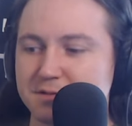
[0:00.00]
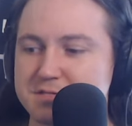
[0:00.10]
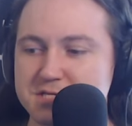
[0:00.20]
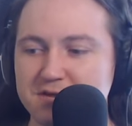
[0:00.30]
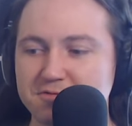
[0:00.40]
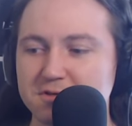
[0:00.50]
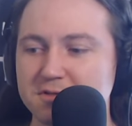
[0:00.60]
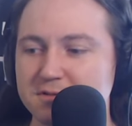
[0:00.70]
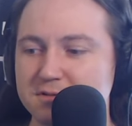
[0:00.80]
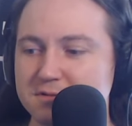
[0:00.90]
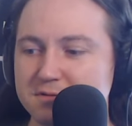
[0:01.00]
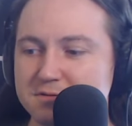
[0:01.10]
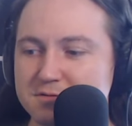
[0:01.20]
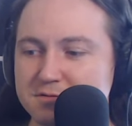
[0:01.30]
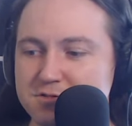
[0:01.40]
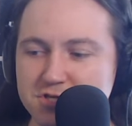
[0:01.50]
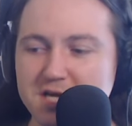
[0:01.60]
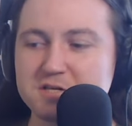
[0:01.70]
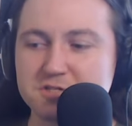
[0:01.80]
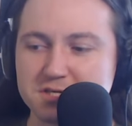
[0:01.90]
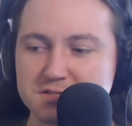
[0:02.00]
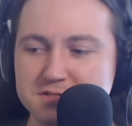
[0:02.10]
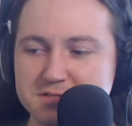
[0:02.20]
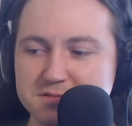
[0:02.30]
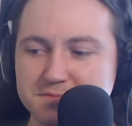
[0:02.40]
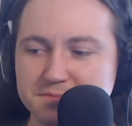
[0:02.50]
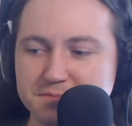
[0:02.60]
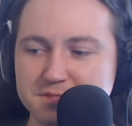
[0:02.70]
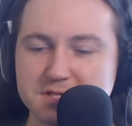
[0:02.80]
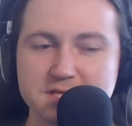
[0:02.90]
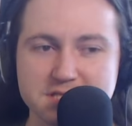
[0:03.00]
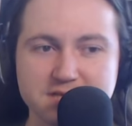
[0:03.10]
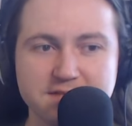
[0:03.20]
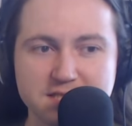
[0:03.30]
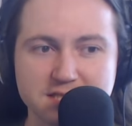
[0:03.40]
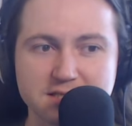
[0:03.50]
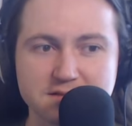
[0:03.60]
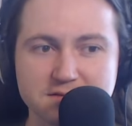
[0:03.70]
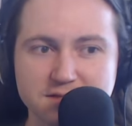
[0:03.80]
Several changes to the DVD.